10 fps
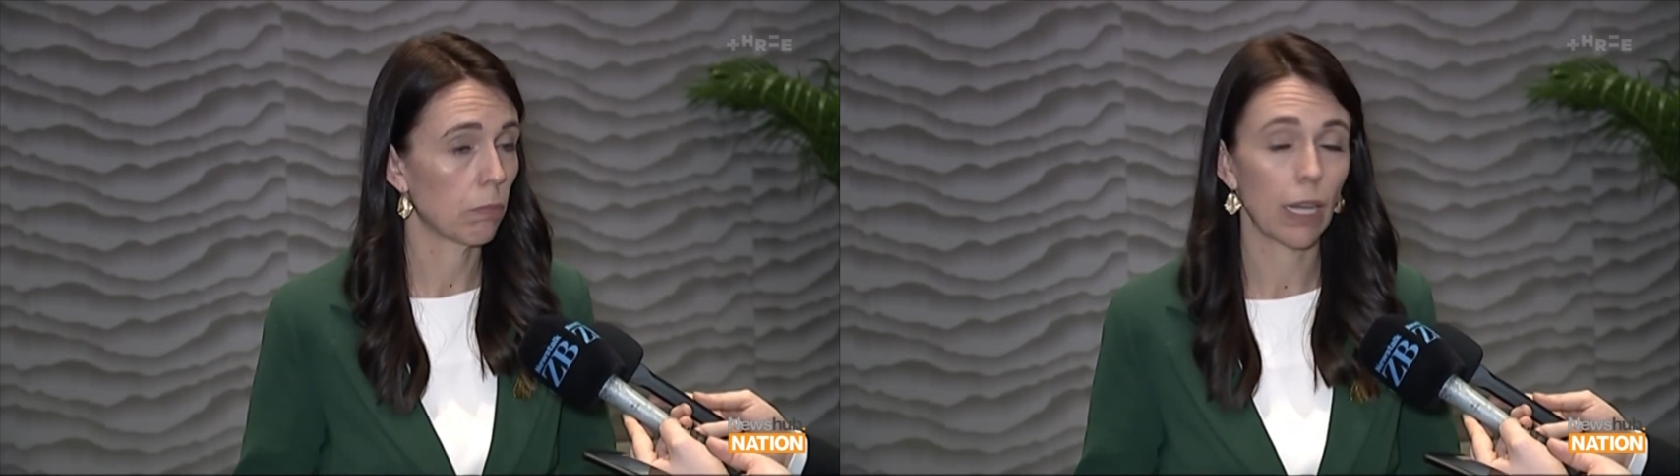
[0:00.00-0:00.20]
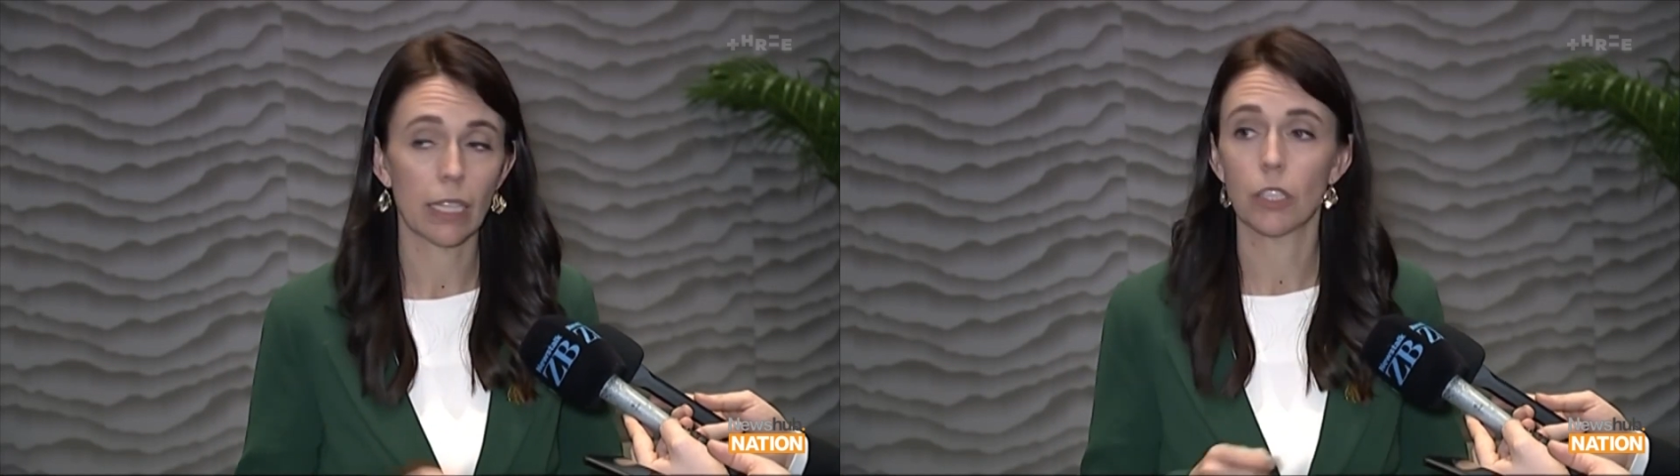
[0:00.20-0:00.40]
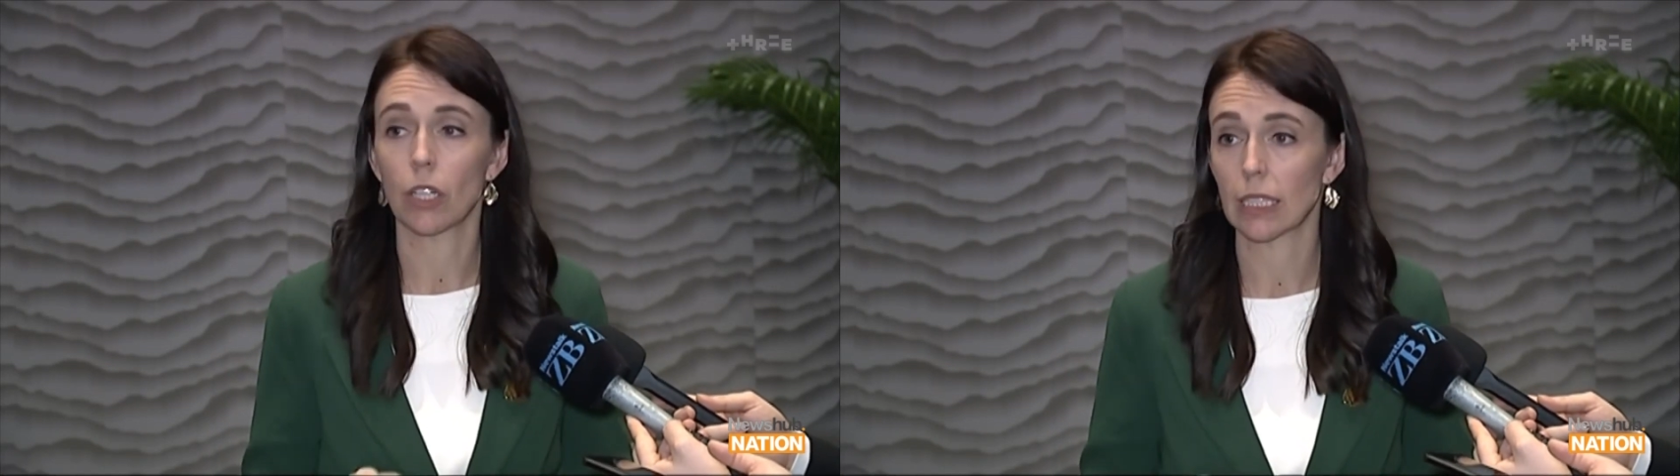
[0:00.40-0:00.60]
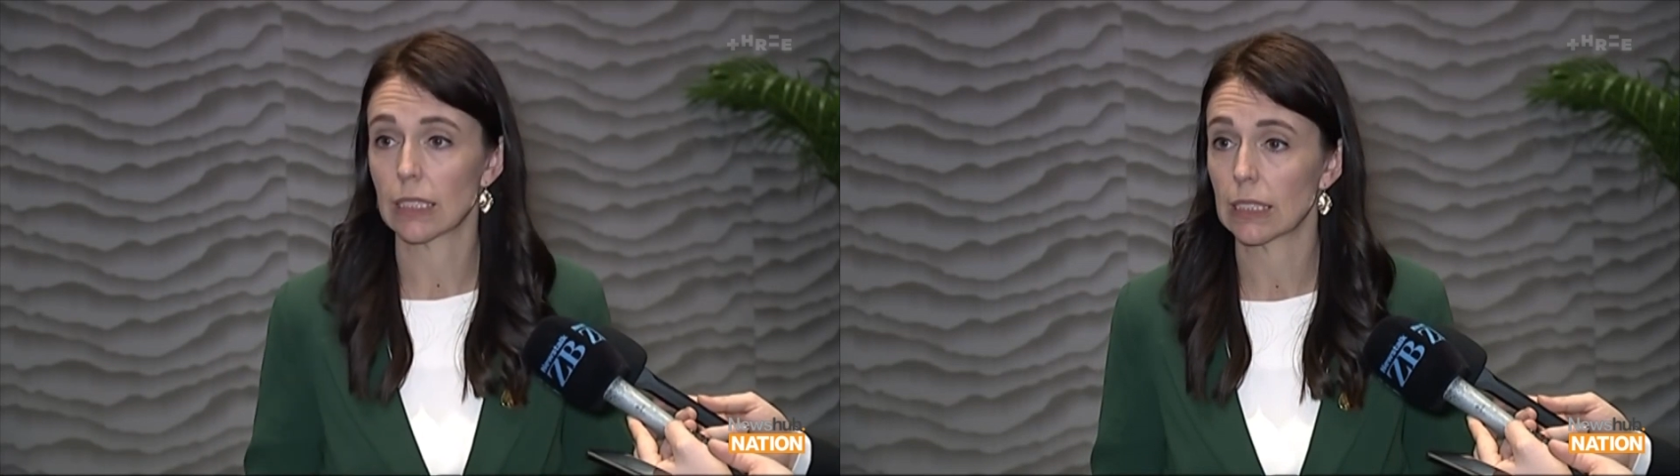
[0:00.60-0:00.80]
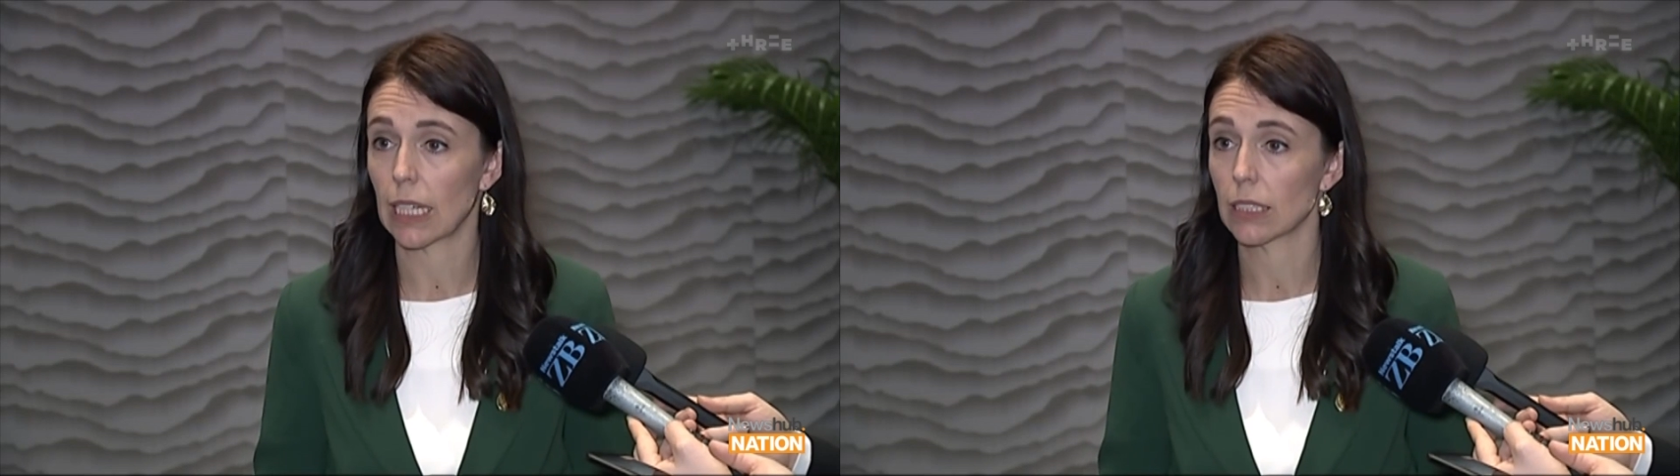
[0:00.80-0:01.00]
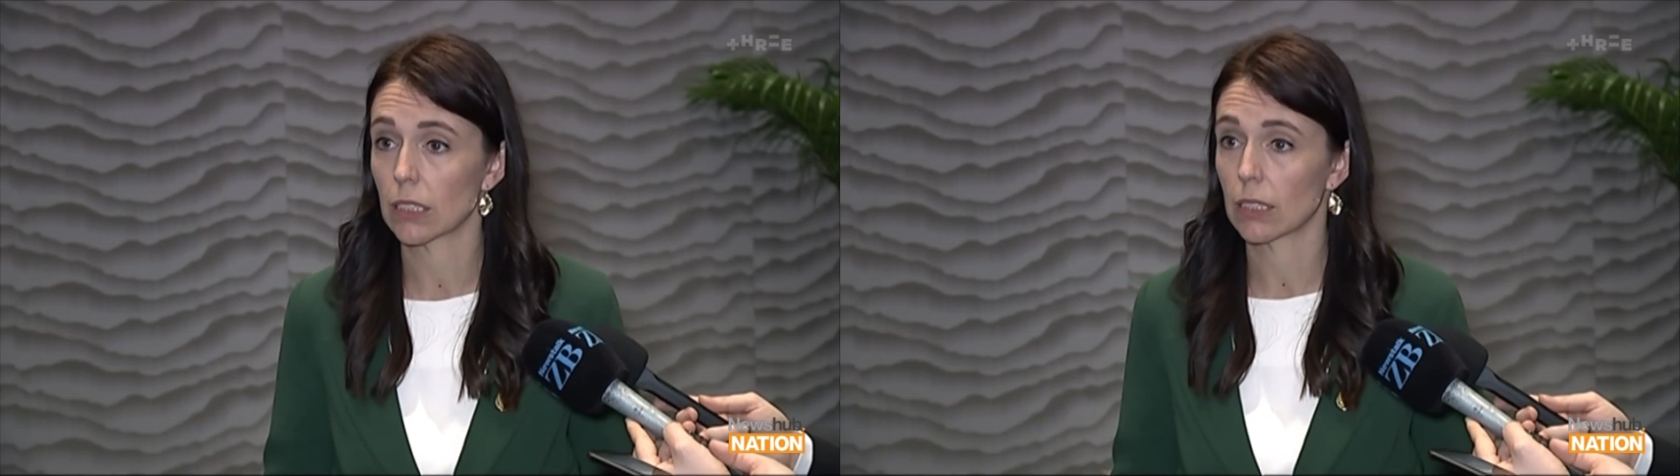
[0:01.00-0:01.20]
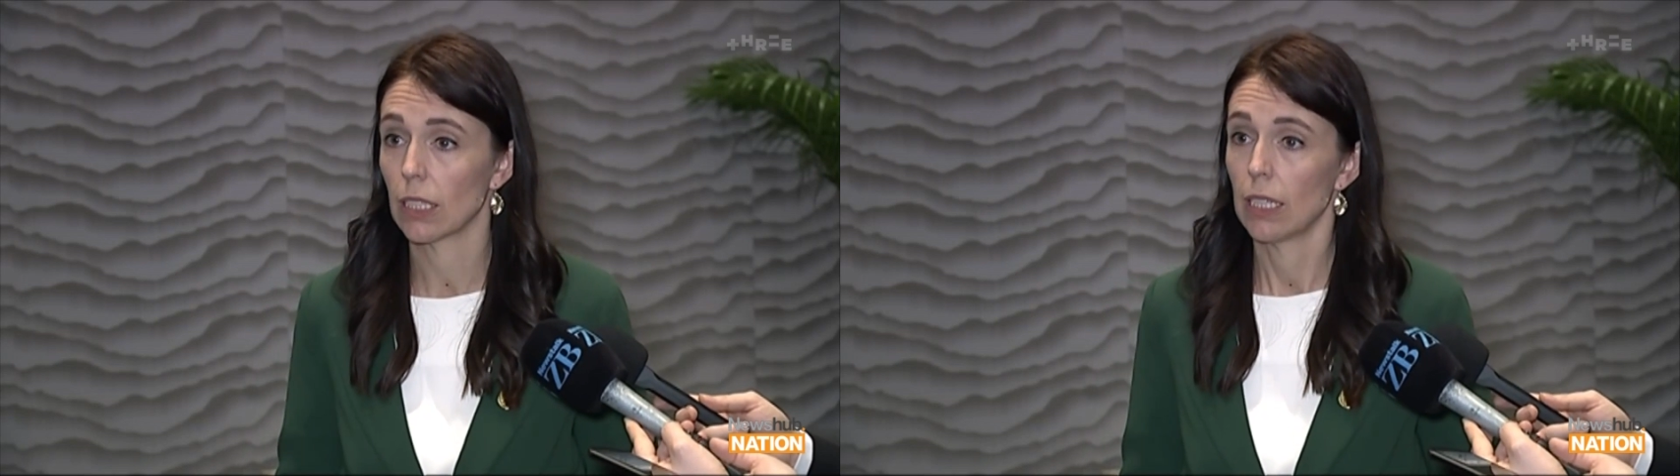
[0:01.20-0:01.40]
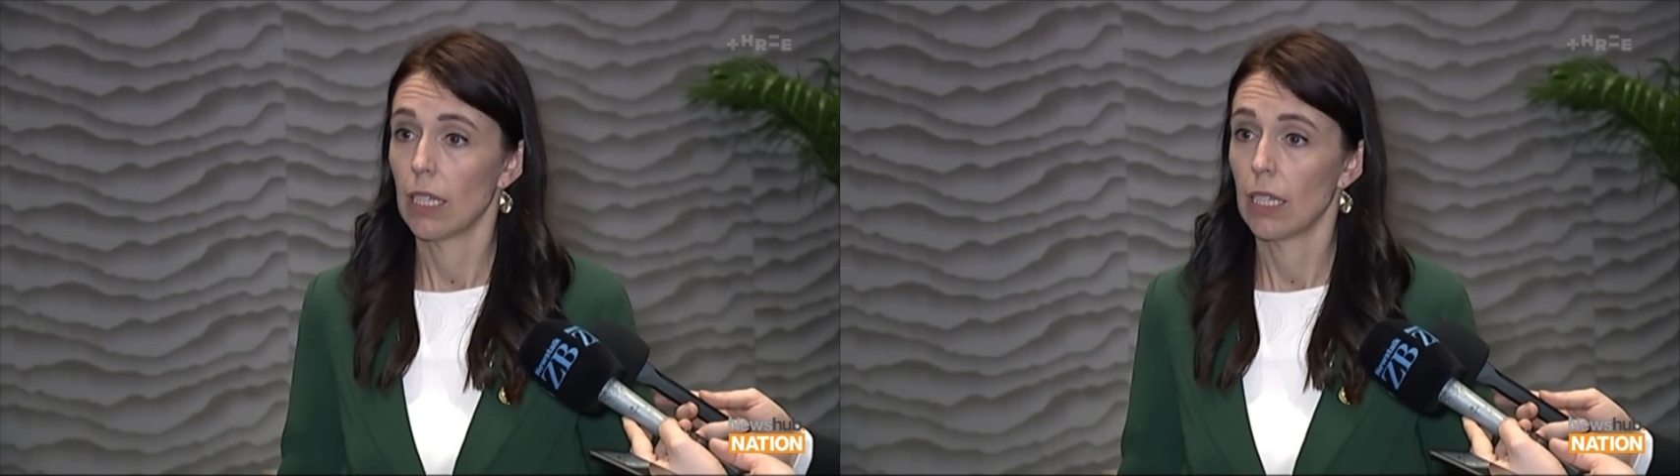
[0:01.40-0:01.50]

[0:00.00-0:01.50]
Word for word: by the United States